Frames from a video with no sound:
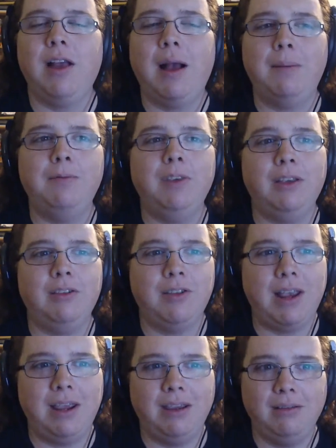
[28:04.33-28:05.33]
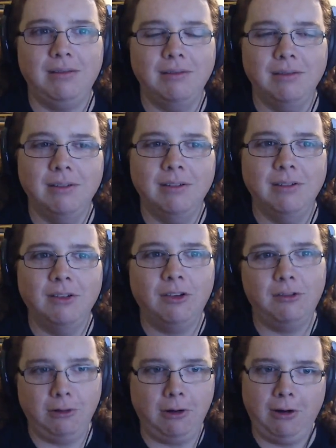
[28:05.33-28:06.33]
obvious a
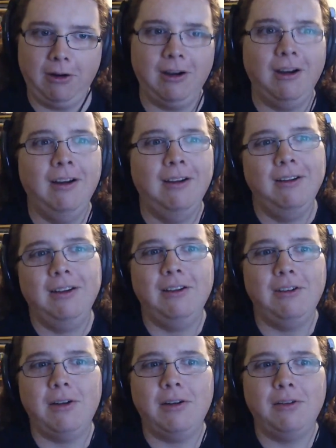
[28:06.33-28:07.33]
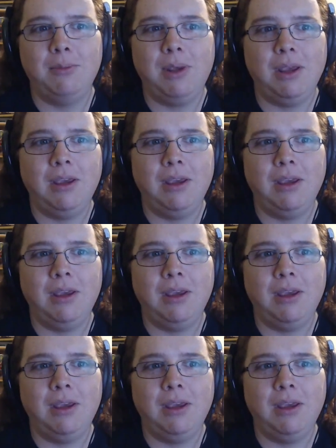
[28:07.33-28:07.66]
star, so to speak.